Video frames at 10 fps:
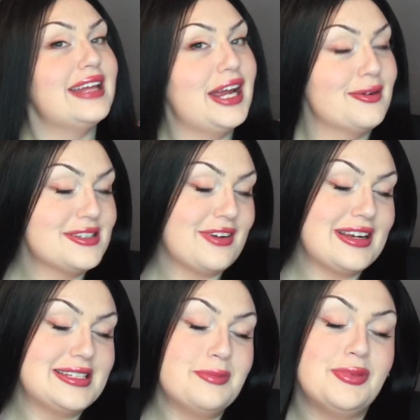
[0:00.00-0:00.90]
My hair was
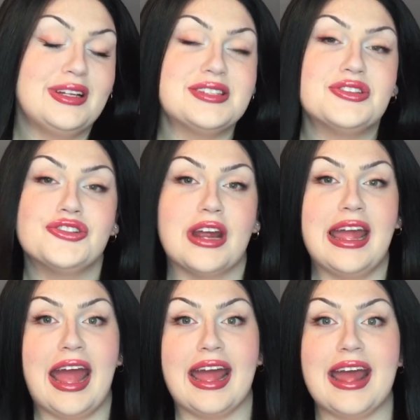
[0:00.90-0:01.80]
very simple. It's
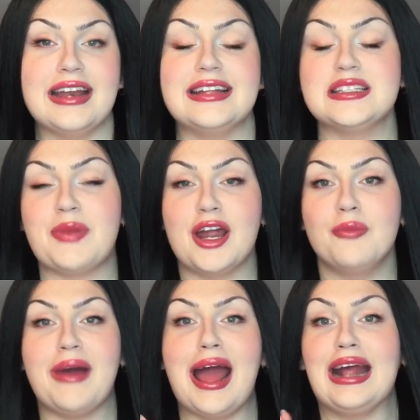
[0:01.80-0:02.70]
straight and
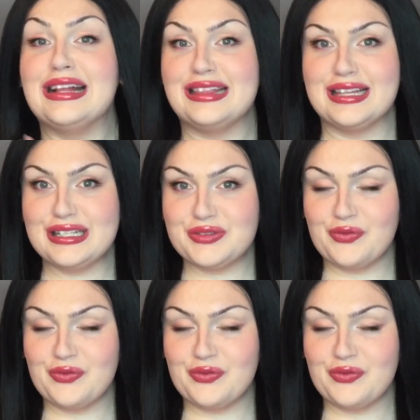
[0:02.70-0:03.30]
inspired by this